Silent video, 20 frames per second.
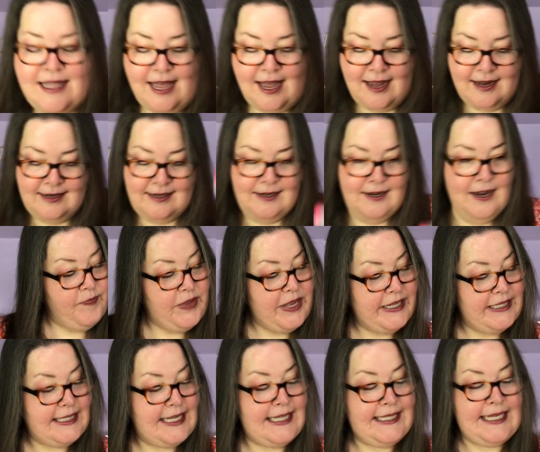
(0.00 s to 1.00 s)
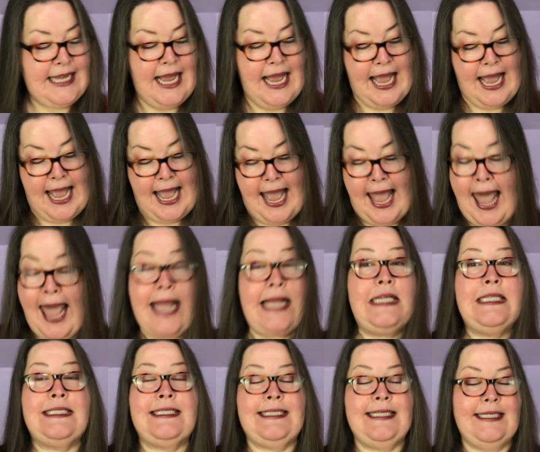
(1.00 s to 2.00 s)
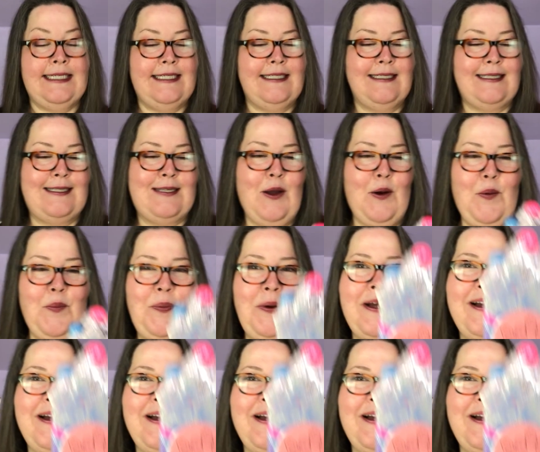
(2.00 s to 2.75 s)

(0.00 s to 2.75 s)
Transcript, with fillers: that. It says excellent soap